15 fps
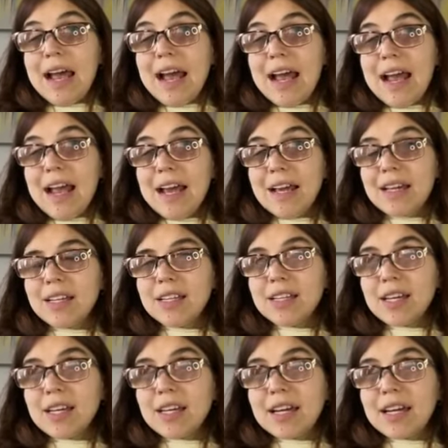and
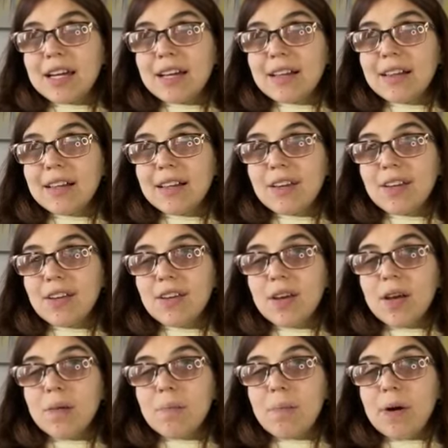an accent,
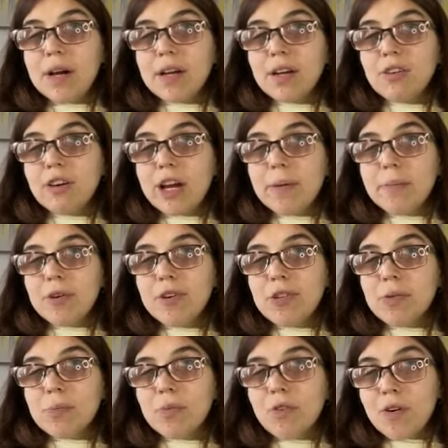but grammar is
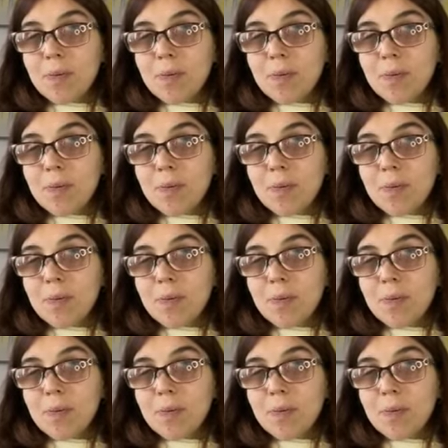more